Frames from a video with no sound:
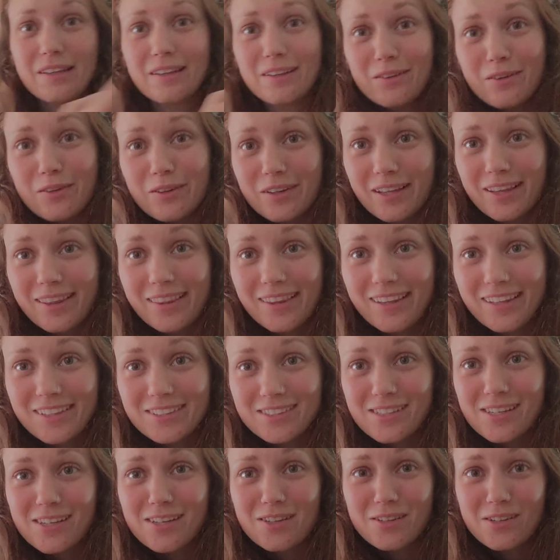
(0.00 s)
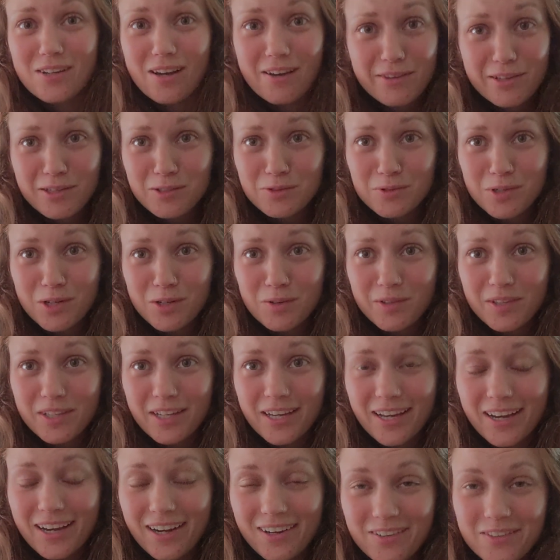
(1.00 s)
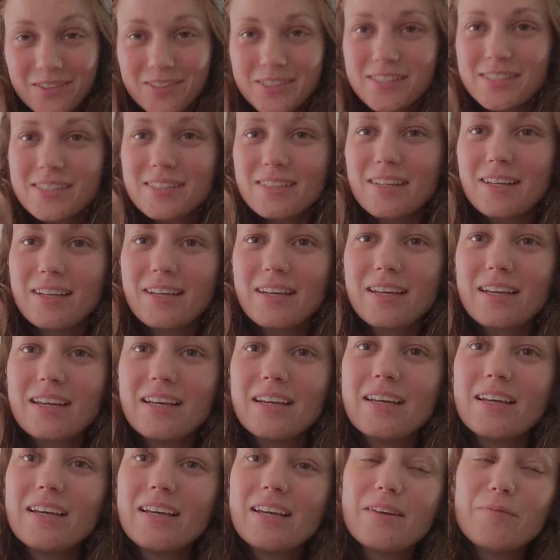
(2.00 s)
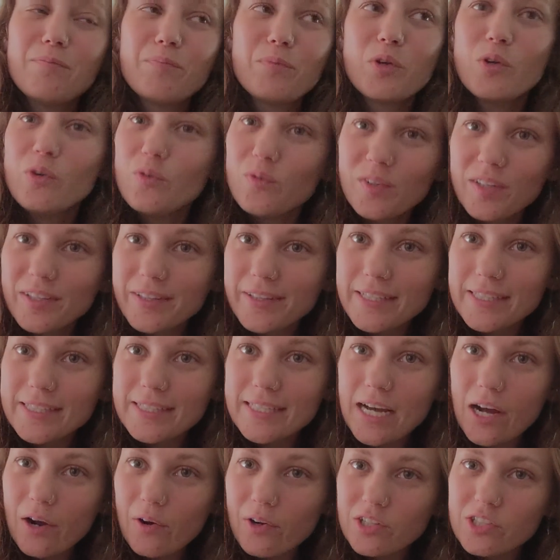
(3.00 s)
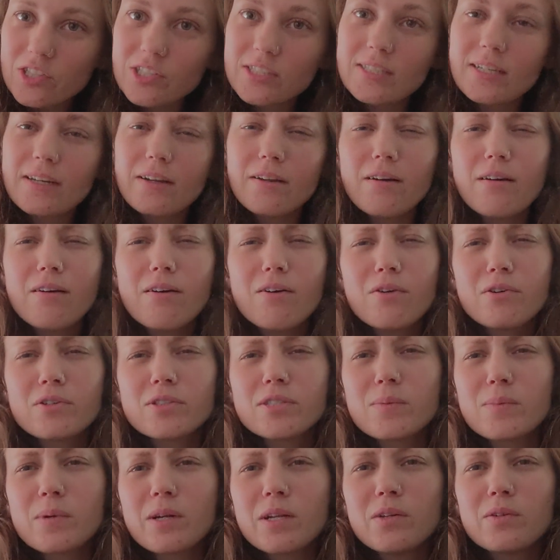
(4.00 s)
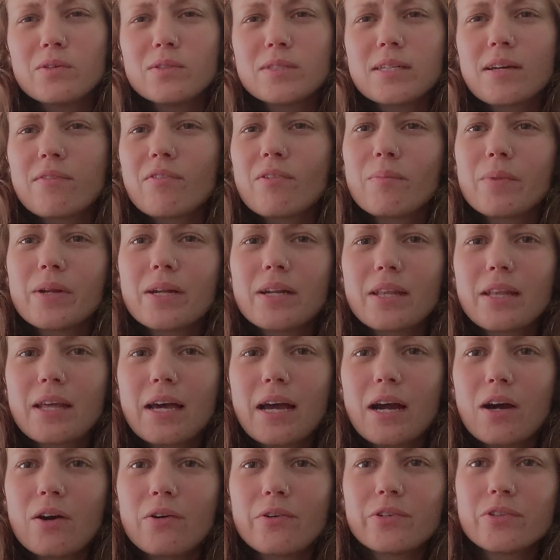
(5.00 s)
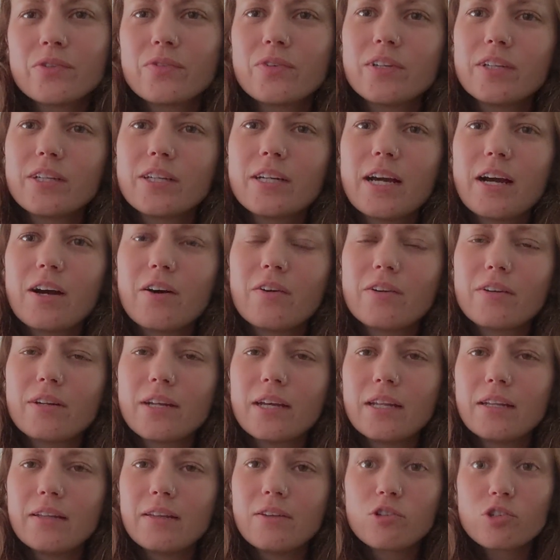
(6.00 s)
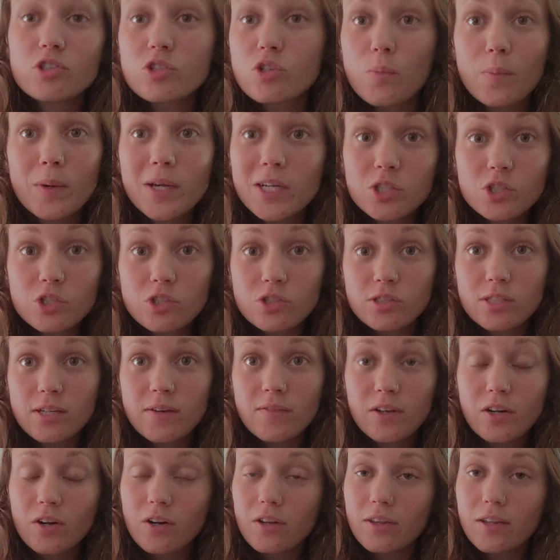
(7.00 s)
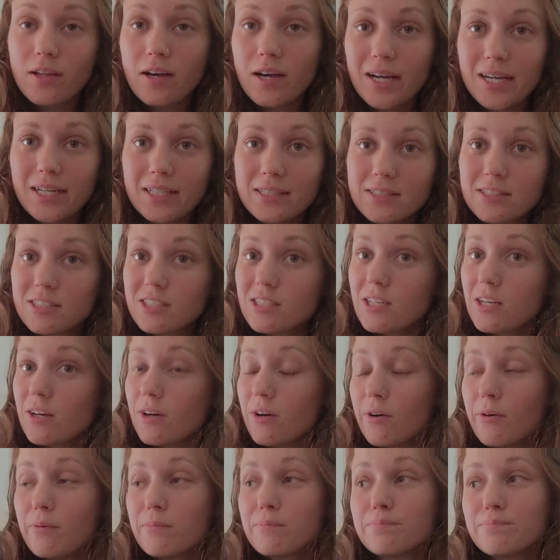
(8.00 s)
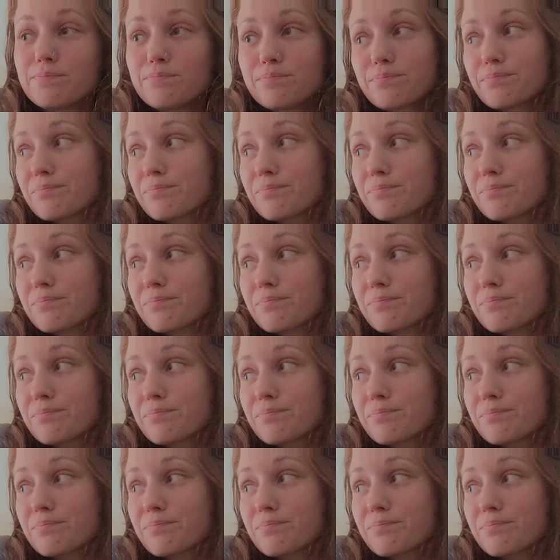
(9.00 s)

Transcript: look at this, nothing's wrong with the house. Like, who filled this out? And she said, oh, somebody who's never been to the house filled it out, and there's no pictures of it online, so